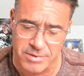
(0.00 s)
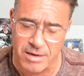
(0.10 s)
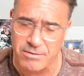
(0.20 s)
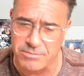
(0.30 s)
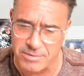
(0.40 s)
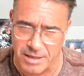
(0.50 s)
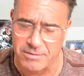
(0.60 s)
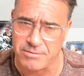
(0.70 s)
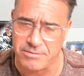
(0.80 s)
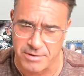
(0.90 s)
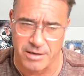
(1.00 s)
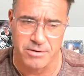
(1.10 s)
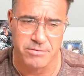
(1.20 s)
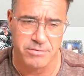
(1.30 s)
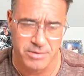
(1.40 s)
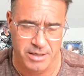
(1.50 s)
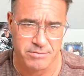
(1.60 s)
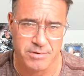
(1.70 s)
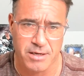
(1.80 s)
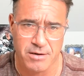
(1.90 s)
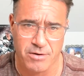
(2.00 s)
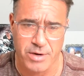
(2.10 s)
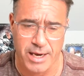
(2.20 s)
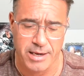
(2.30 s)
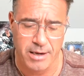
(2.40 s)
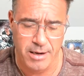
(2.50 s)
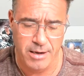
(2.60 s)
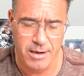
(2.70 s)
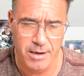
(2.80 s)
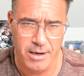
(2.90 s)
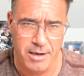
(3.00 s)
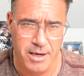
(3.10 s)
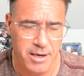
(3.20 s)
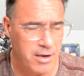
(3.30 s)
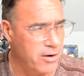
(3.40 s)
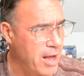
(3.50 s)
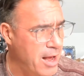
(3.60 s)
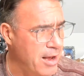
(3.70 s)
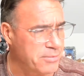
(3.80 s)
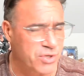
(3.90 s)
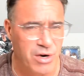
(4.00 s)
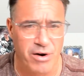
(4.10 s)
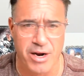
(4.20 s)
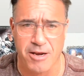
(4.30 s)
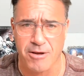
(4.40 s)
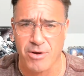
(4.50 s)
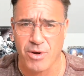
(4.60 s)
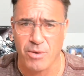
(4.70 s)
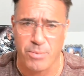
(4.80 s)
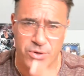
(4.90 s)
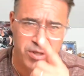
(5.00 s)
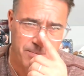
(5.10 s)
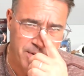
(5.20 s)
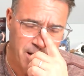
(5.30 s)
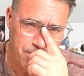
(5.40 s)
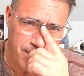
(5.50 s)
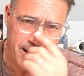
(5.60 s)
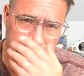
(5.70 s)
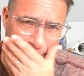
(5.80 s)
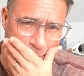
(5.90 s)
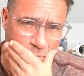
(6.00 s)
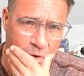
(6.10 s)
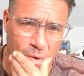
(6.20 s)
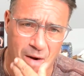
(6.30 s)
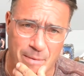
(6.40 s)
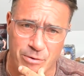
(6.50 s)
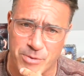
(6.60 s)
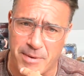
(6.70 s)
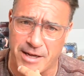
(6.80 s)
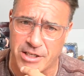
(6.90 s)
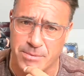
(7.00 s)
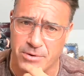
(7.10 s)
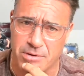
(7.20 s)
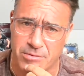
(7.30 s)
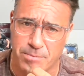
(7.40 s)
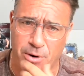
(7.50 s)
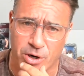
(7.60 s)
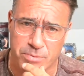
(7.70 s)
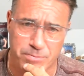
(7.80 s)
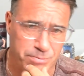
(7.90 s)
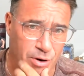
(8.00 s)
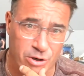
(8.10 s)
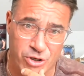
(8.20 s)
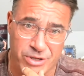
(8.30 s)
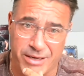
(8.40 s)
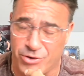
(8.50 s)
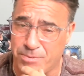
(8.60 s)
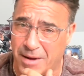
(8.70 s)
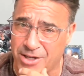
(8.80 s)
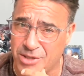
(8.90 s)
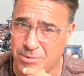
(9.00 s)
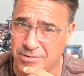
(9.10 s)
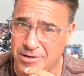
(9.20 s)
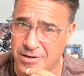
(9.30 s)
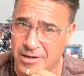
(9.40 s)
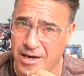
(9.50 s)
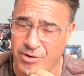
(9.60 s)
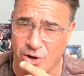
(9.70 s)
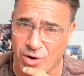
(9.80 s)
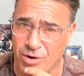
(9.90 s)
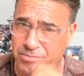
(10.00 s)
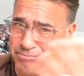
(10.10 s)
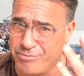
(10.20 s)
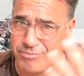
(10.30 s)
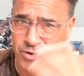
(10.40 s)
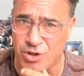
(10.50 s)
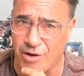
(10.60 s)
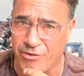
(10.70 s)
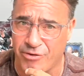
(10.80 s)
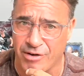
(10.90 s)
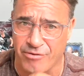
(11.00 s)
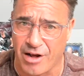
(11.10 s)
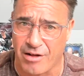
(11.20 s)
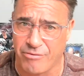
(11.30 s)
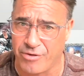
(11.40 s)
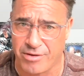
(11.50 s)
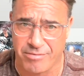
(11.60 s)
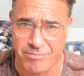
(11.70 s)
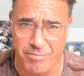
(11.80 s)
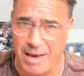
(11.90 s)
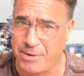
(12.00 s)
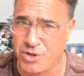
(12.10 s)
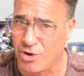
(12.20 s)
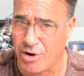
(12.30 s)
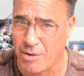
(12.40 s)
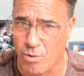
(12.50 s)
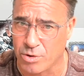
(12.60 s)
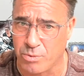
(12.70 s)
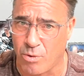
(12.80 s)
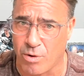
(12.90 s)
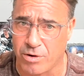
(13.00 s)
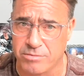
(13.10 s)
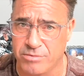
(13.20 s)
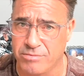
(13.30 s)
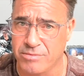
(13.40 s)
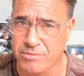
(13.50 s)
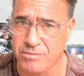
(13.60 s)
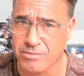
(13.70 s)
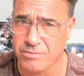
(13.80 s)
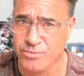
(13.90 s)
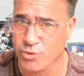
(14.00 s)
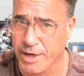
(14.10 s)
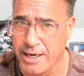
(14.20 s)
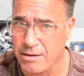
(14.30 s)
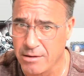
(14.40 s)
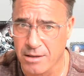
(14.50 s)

No. Okay. I'm sorry. You put something up like that. You want to be responsible or partially responsible, having your stuff involved with maybe starting World War III